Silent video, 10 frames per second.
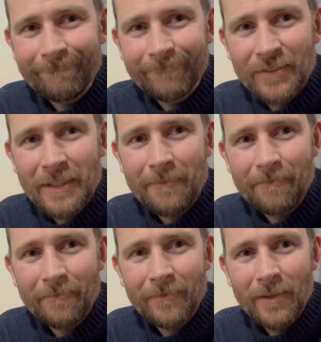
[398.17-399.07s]
See?
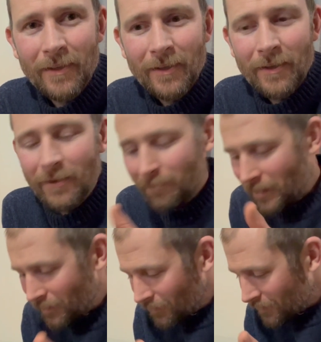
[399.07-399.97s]

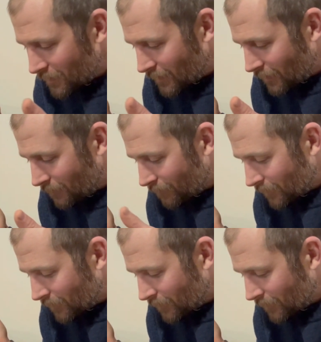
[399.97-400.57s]
By noticing